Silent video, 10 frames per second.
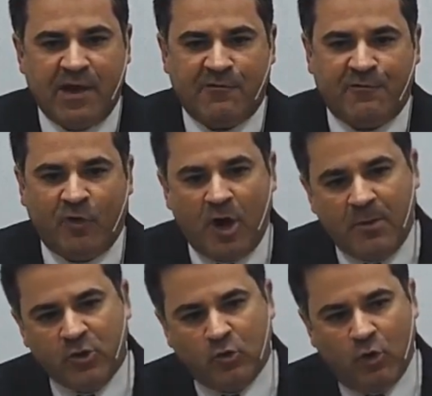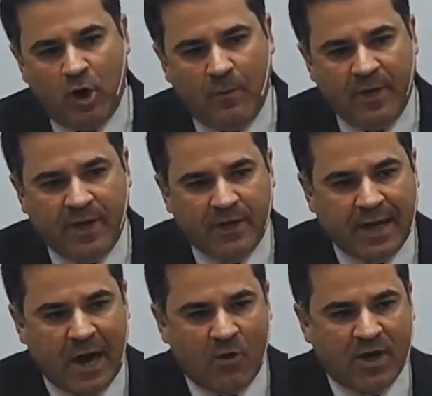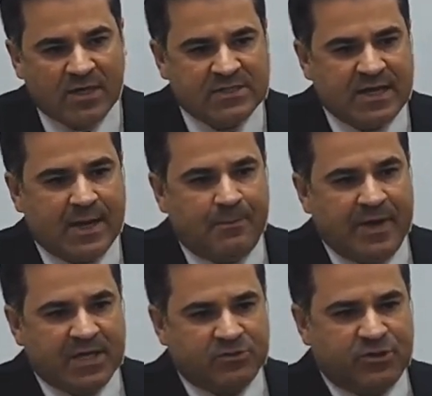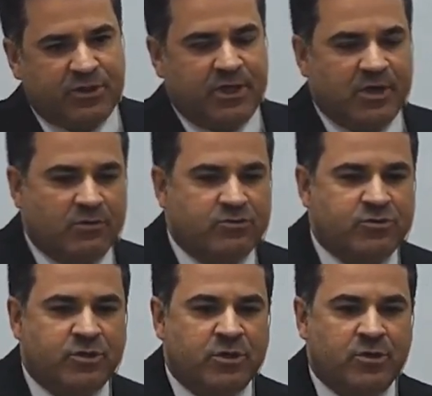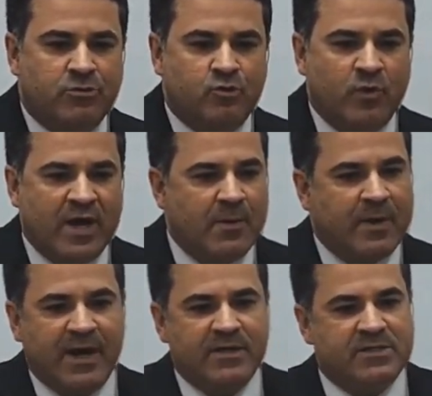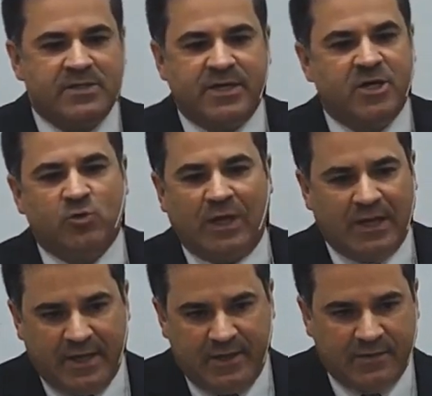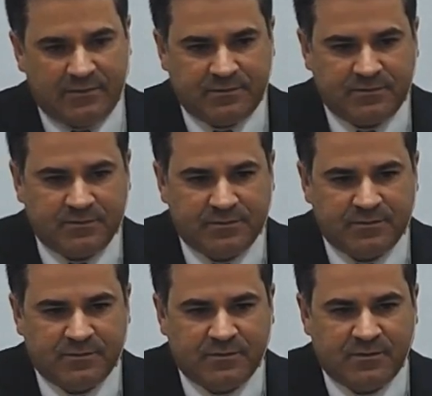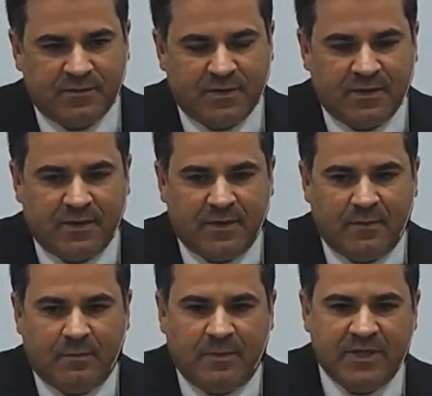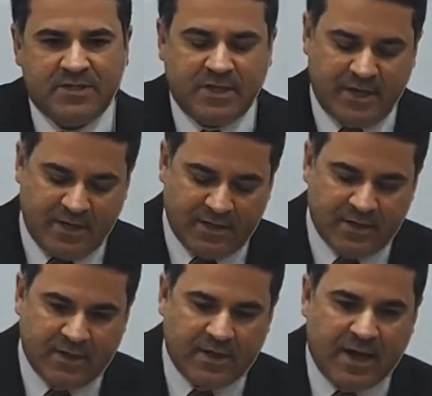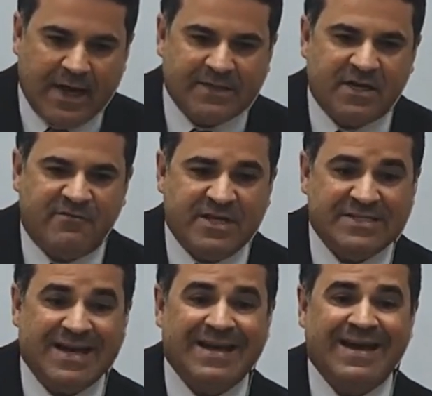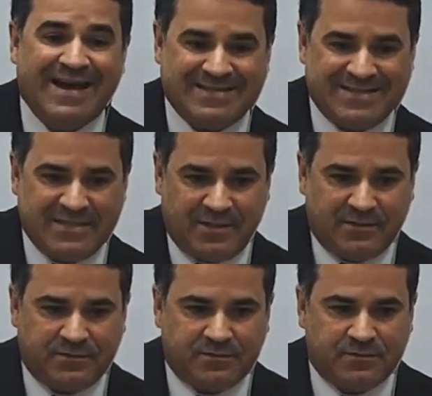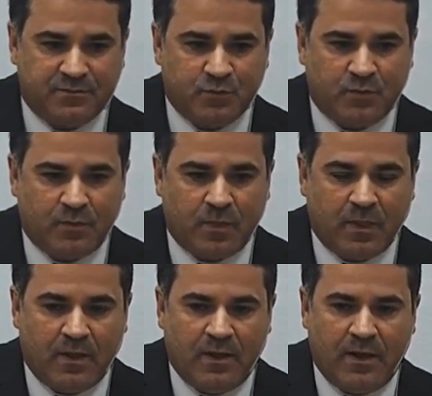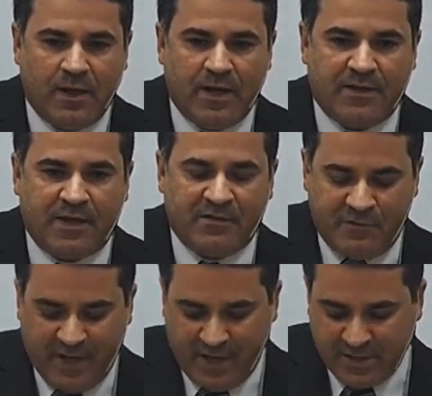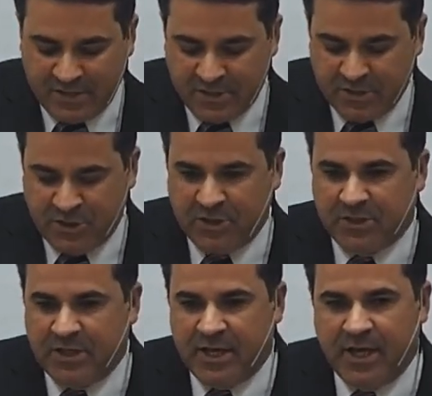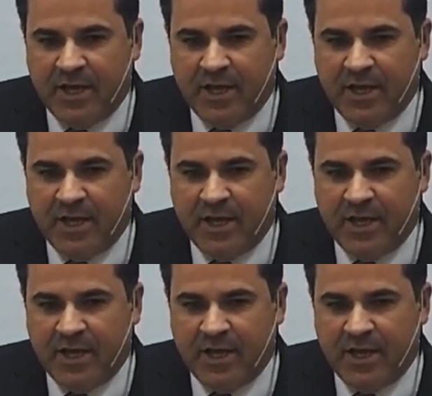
to man that the way in which for me to be able to reach the blessing from God is not go uh, to go to the law, but now it was through grace.